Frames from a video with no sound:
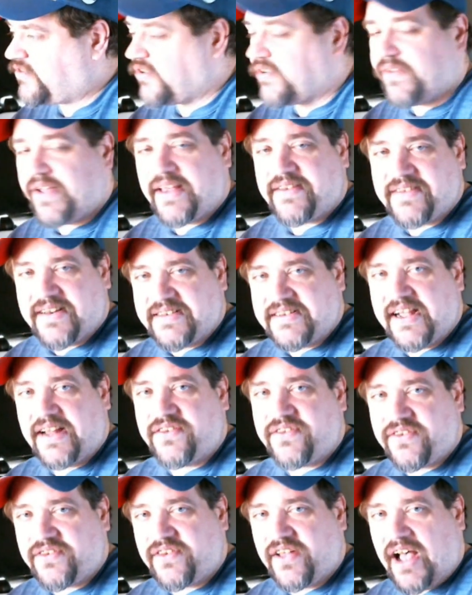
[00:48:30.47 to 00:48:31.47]
it sort of has a
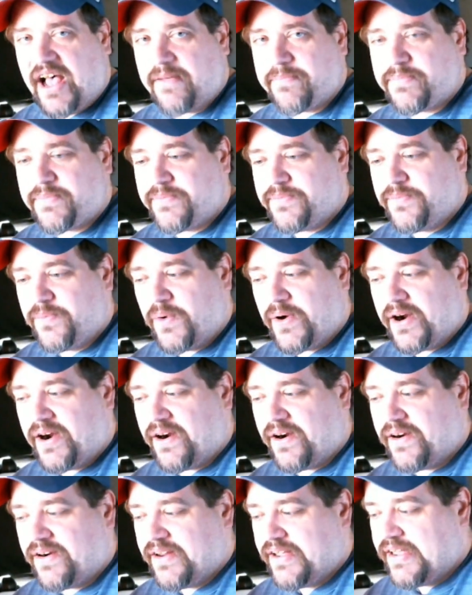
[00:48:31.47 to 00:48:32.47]
dead stop
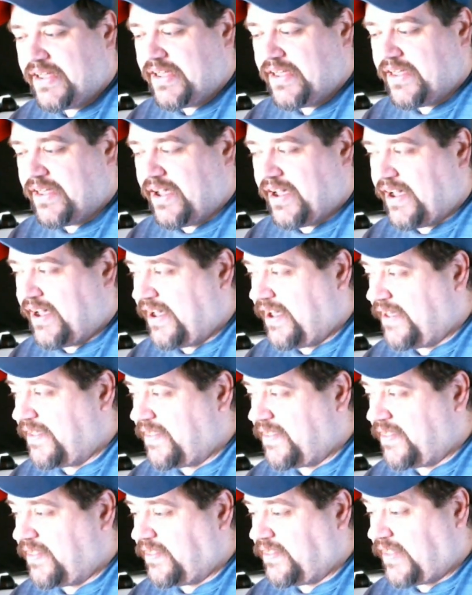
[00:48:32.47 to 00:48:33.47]
where uh,
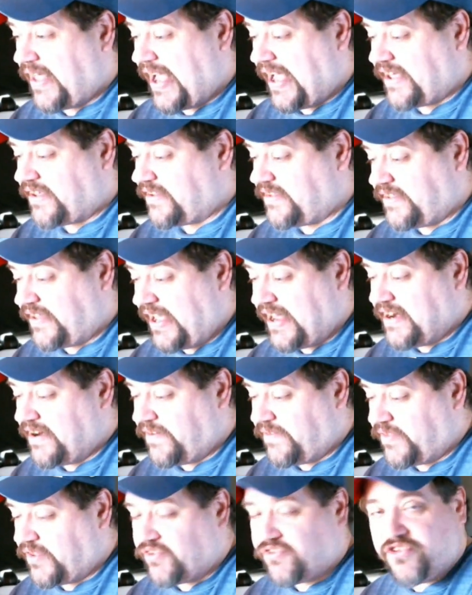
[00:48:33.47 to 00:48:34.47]
last the end
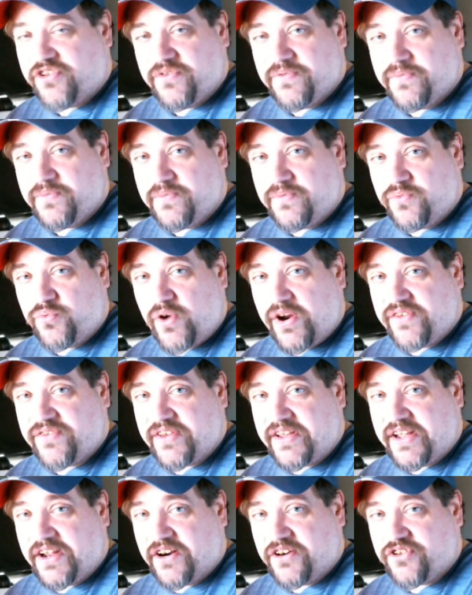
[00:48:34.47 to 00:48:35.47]
of this
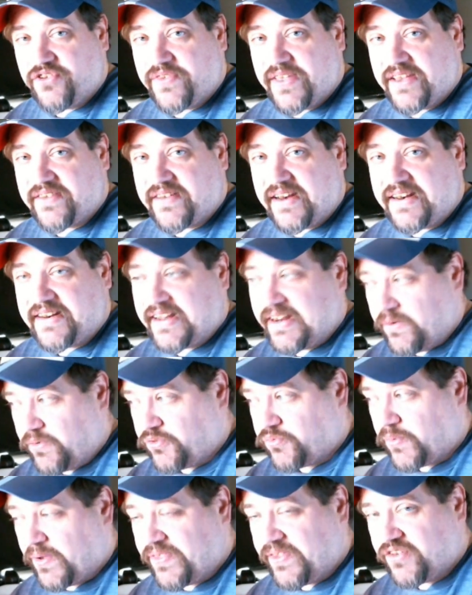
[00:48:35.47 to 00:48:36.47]
racing year in 2018
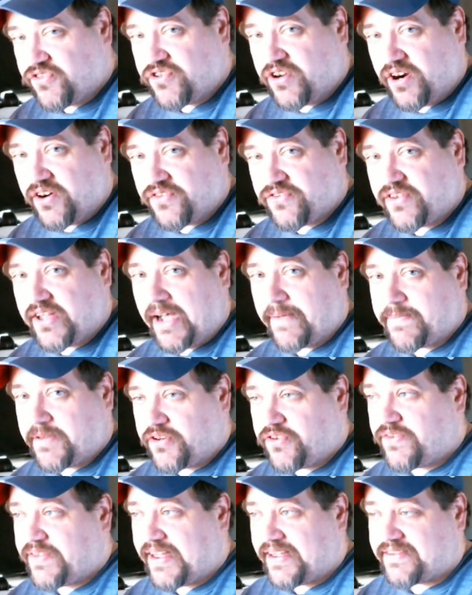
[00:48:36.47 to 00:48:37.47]
was when these cars stopped.
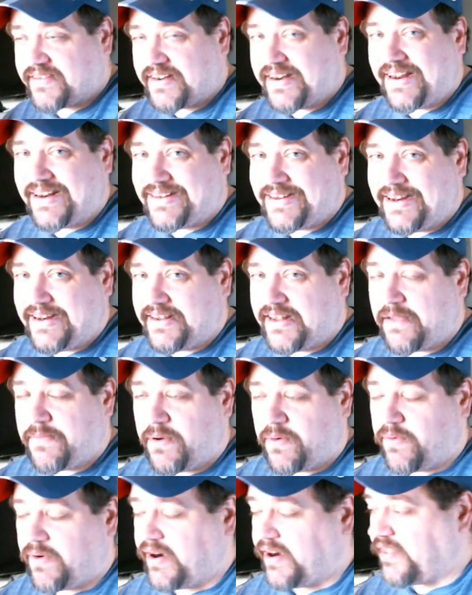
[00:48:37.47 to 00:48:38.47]
In 2019, they've
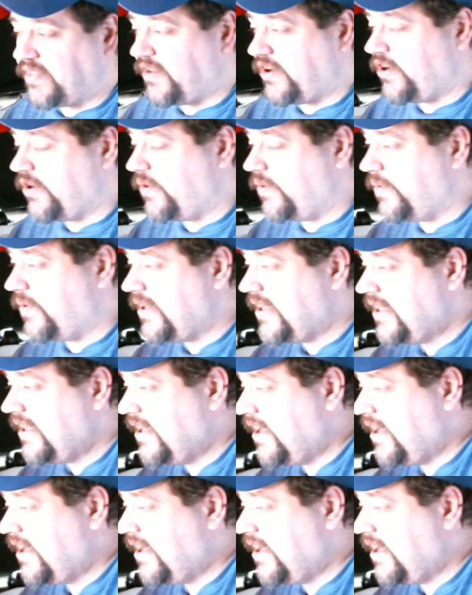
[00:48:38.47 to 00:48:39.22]
been running the new